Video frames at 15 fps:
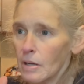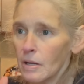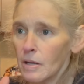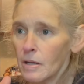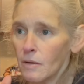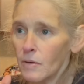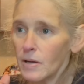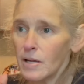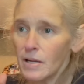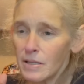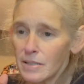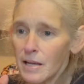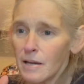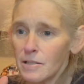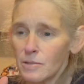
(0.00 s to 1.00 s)
you know, it,
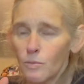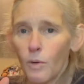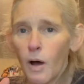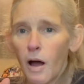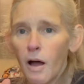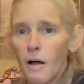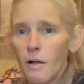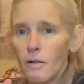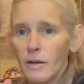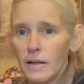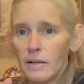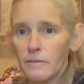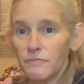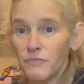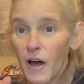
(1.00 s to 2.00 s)
it takes a while
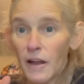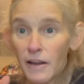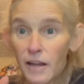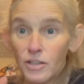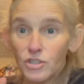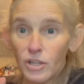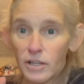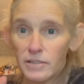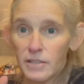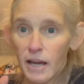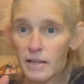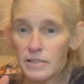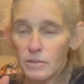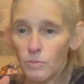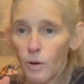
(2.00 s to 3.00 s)
and financially it
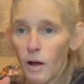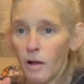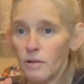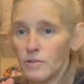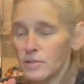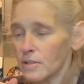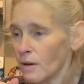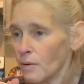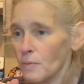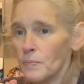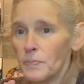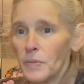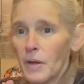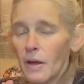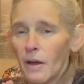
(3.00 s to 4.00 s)
takes a while. So
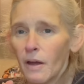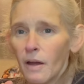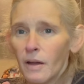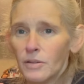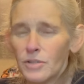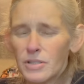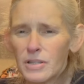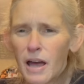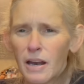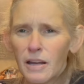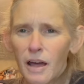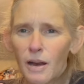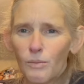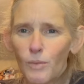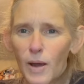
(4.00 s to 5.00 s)
just kind of
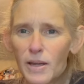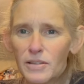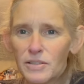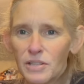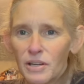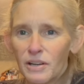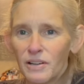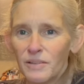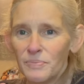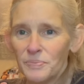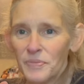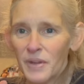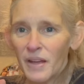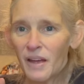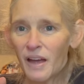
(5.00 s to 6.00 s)
got to wait to,
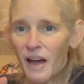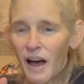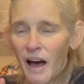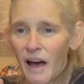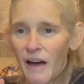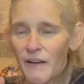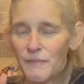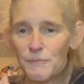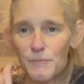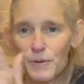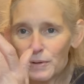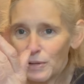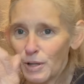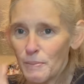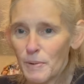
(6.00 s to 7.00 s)
I have a
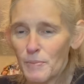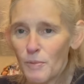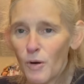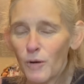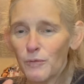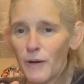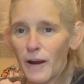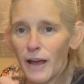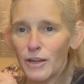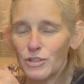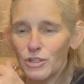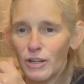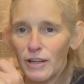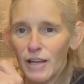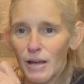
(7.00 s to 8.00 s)
little bit more
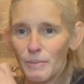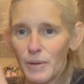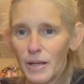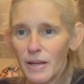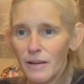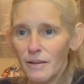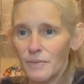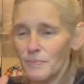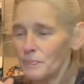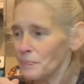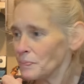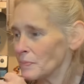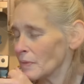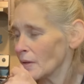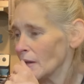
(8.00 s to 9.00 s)
financially coming in.
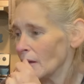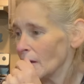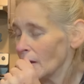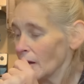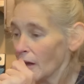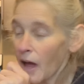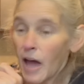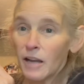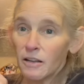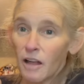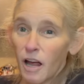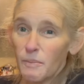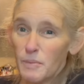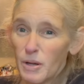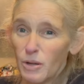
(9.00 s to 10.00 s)
Had a
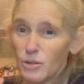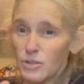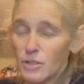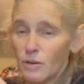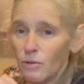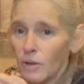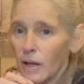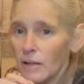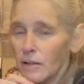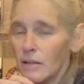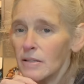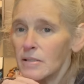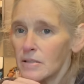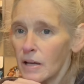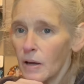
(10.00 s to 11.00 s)
lot of bills too
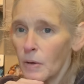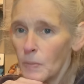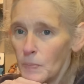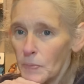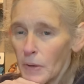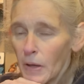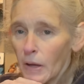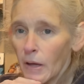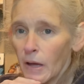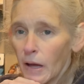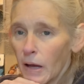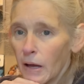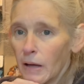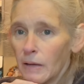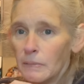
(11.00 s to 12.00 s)
lately. So
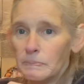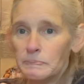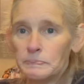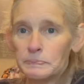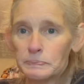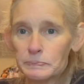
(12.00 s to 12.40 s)
um,